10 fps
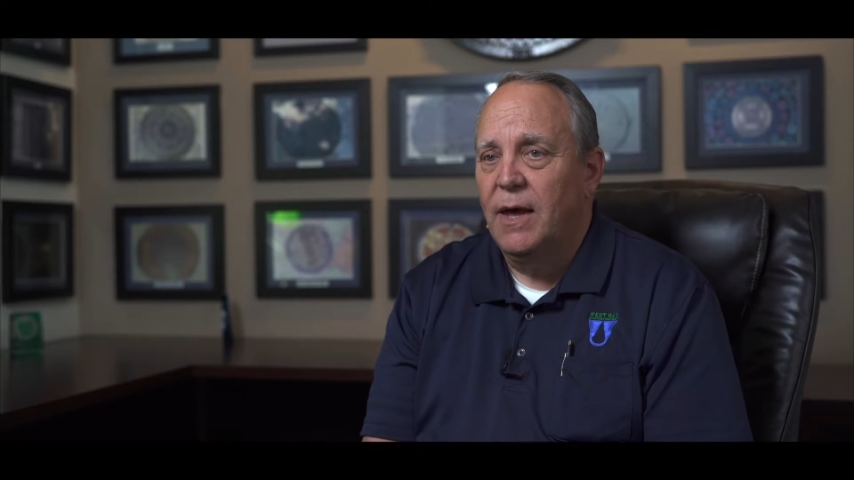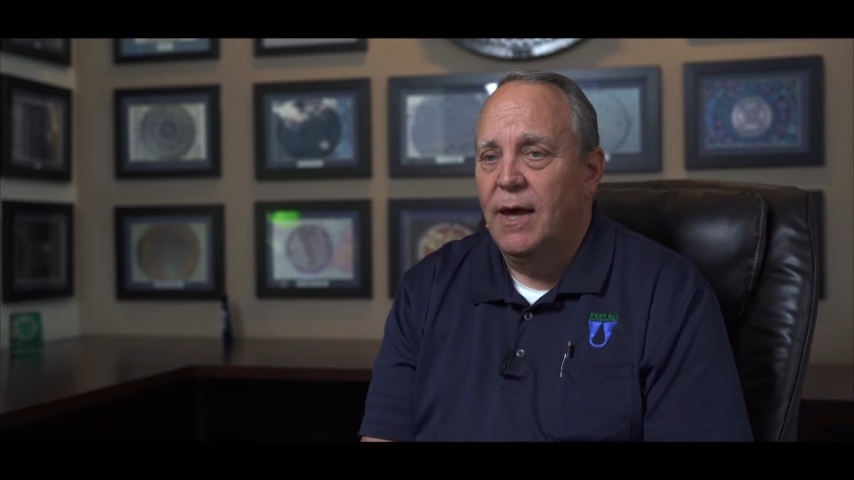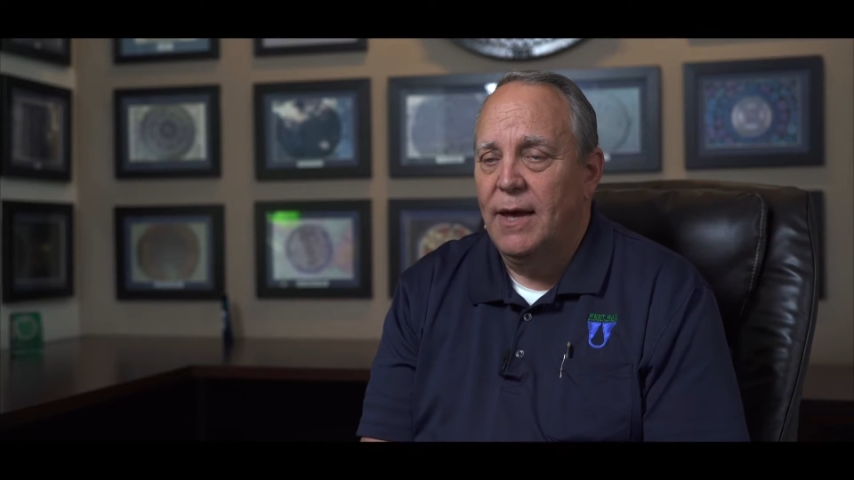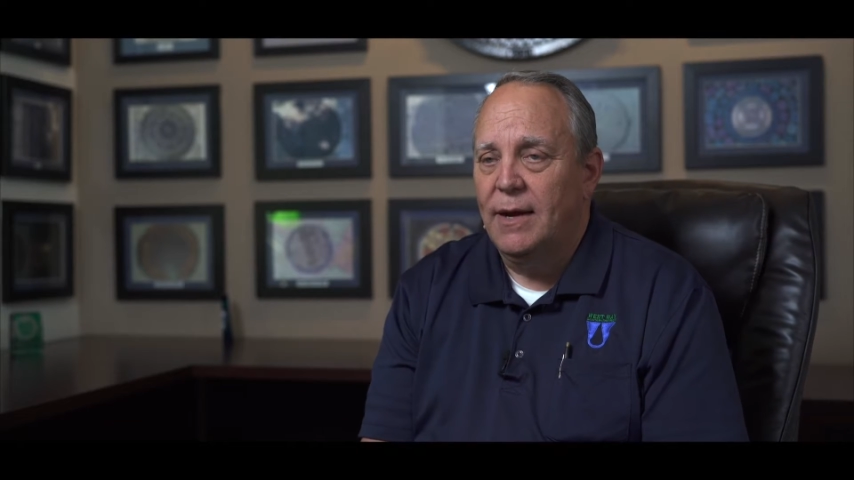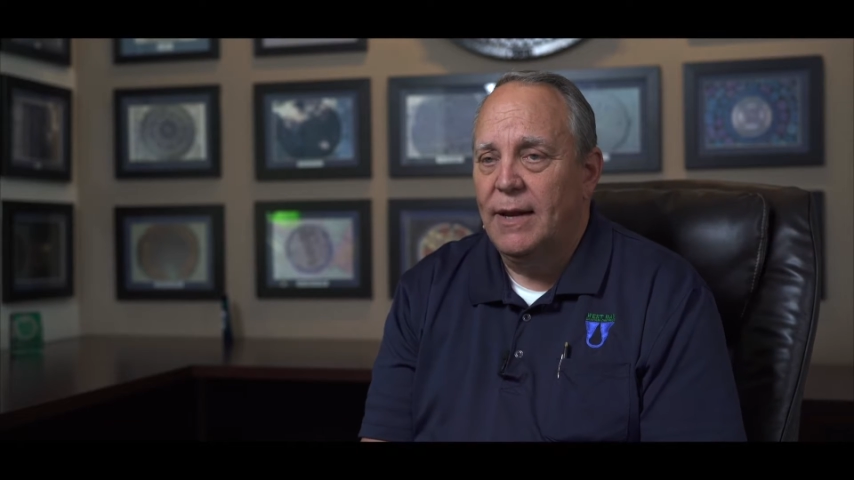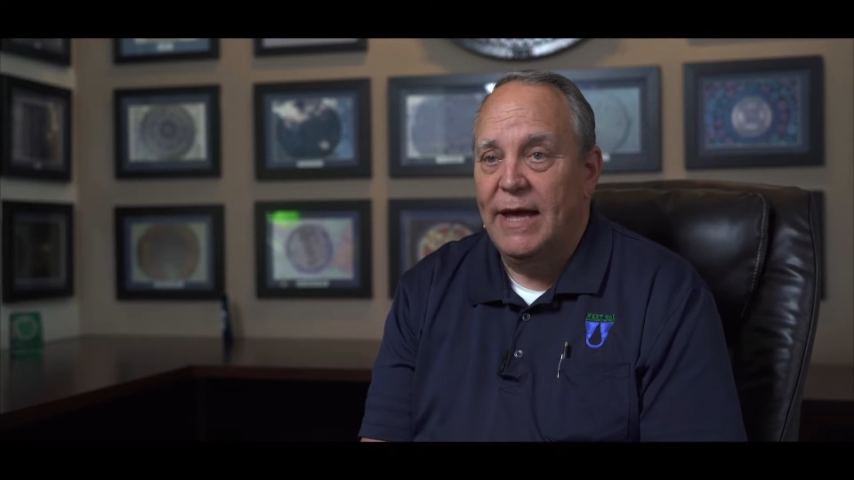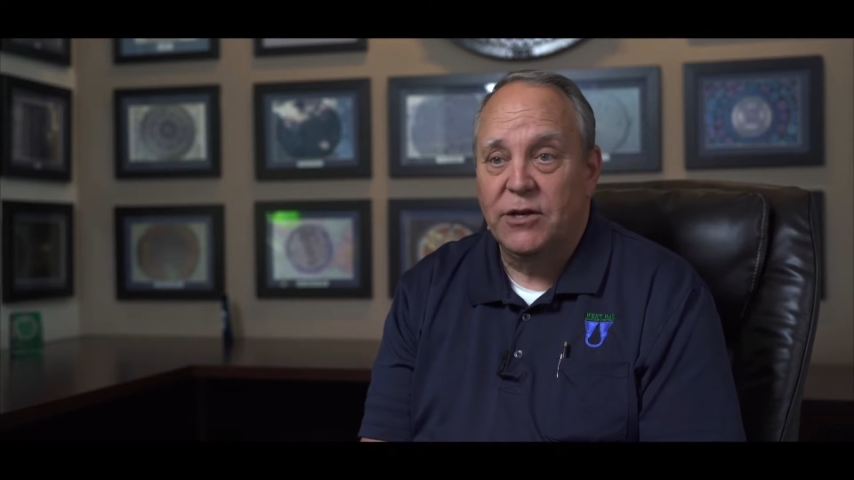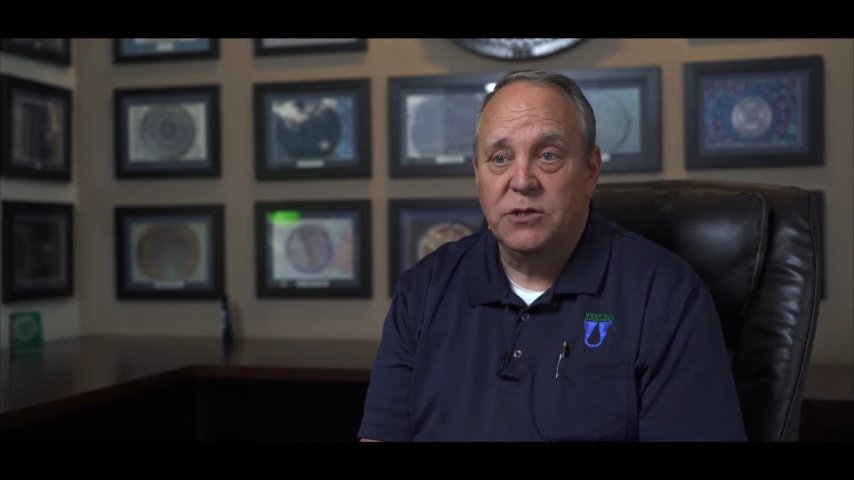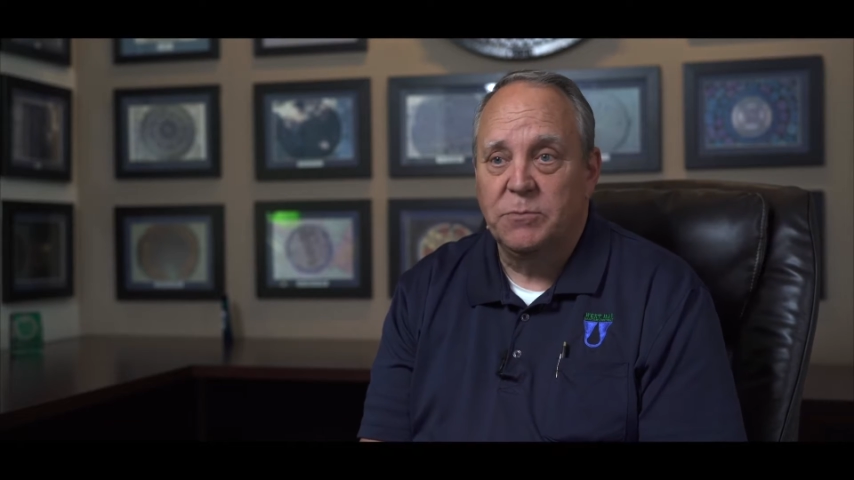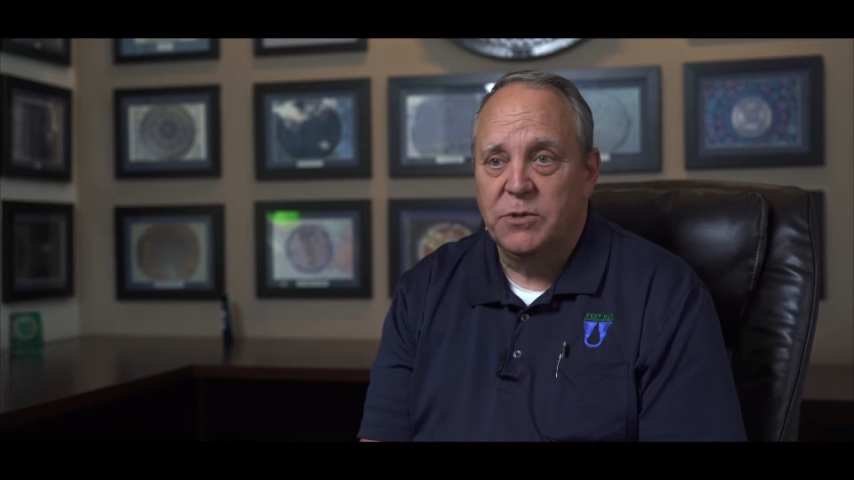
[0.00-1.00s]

and Anderson